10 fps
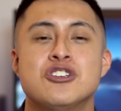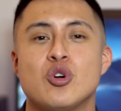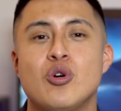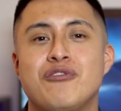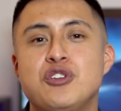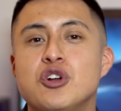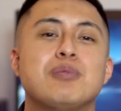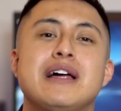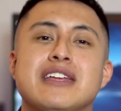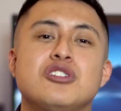So if you're
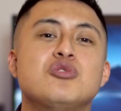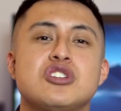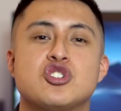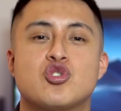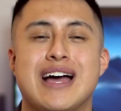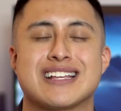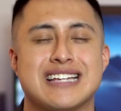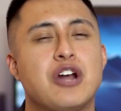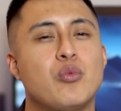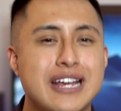planning on using
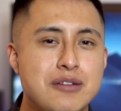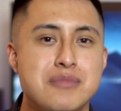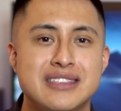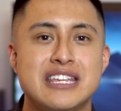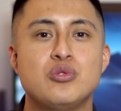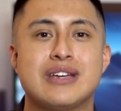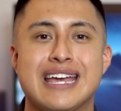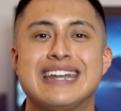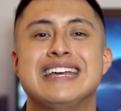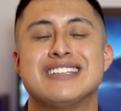tracks, I recommend that you
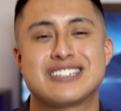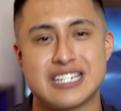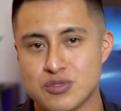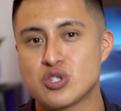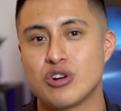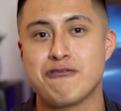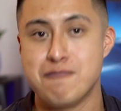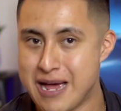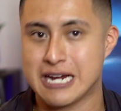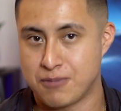get some sort of
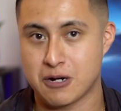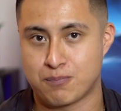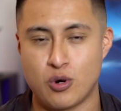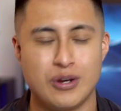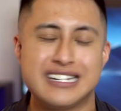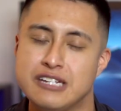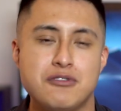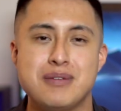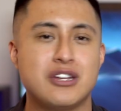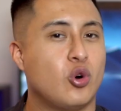MacBook Pro. It can
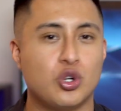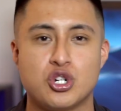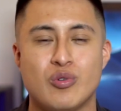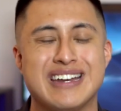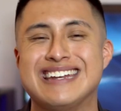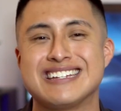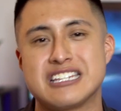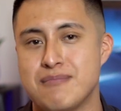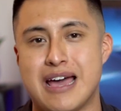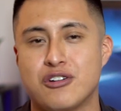even be an older one. It
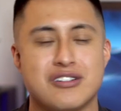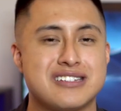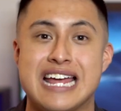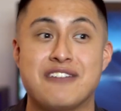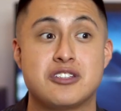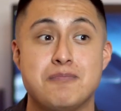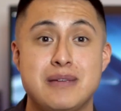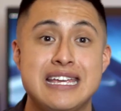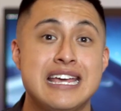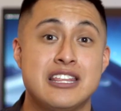doesn't matter. It doesn't have to
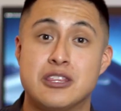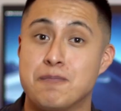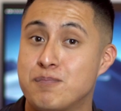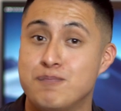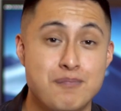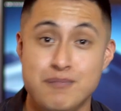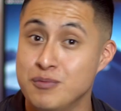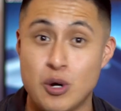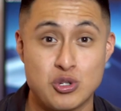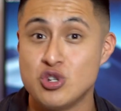be the
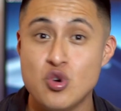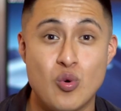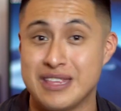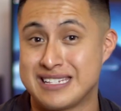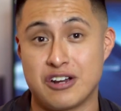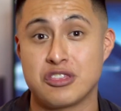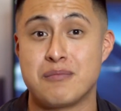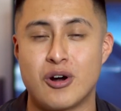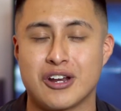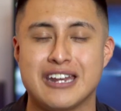most new one that's out on
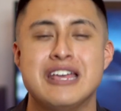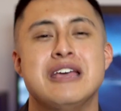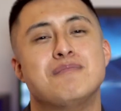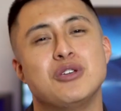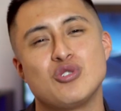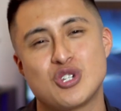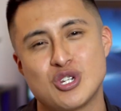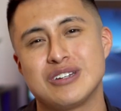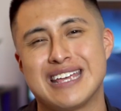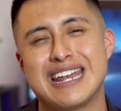the market, but you
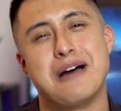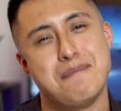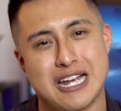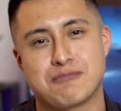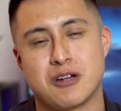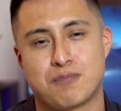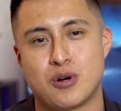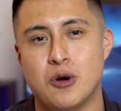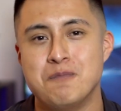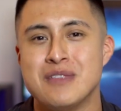should get a MacBook
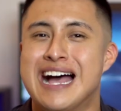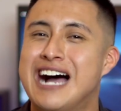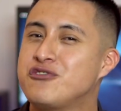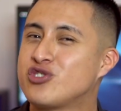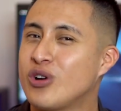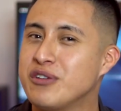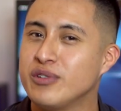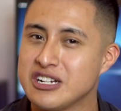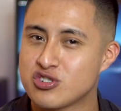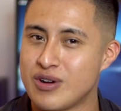Pro. I've tried
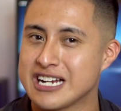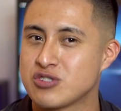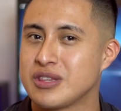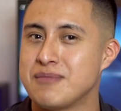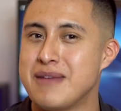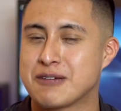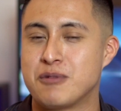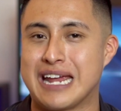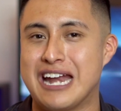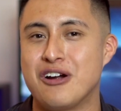running tracks with the
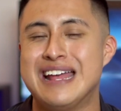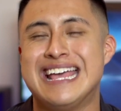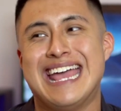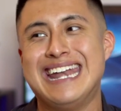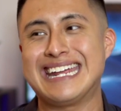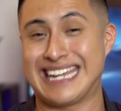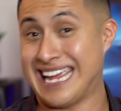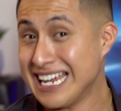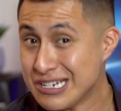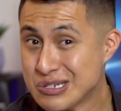MacBook Air and it
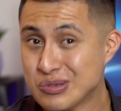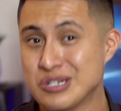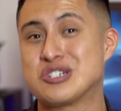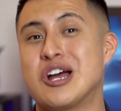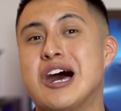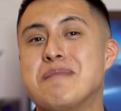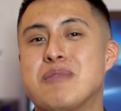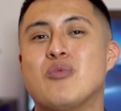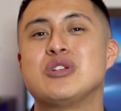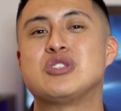can do the job,
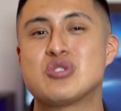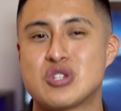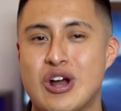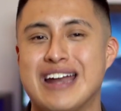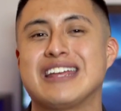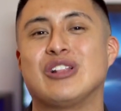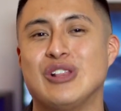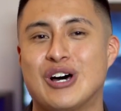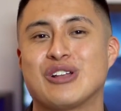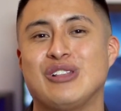but once you start adding a
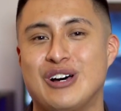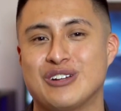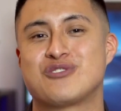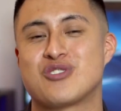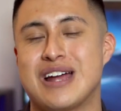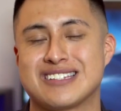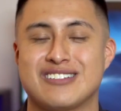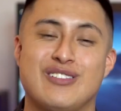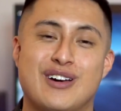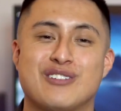lot, a lot of tracks
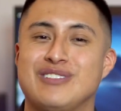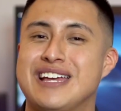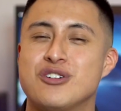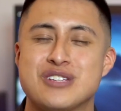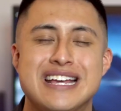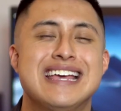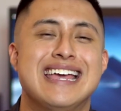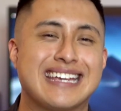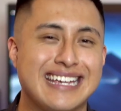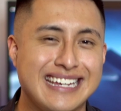and a lot of layers,
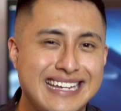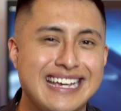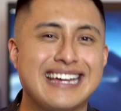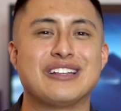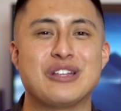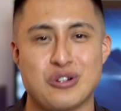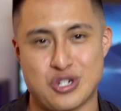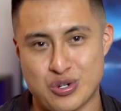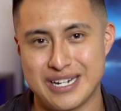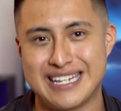it can get a little
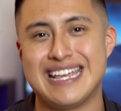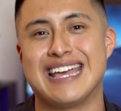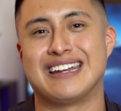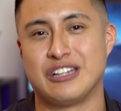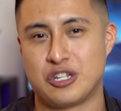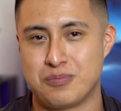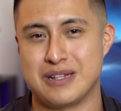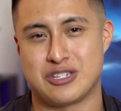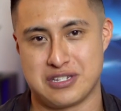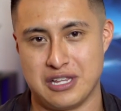tricky and a little
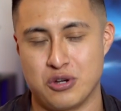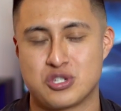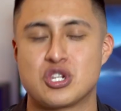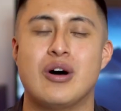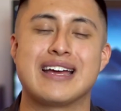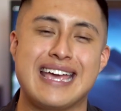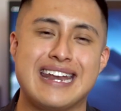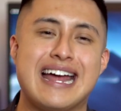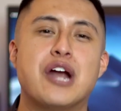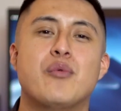bit slow. So
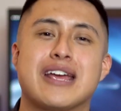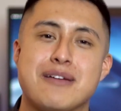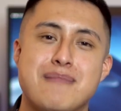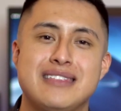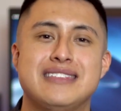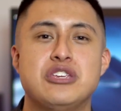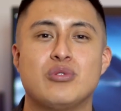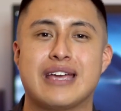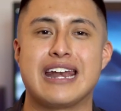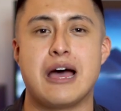again, I recommend that
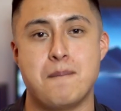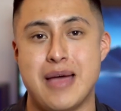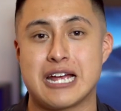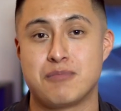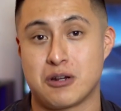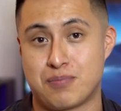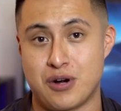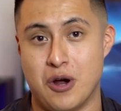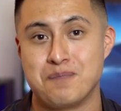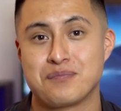you get a MacBook
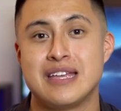Pro.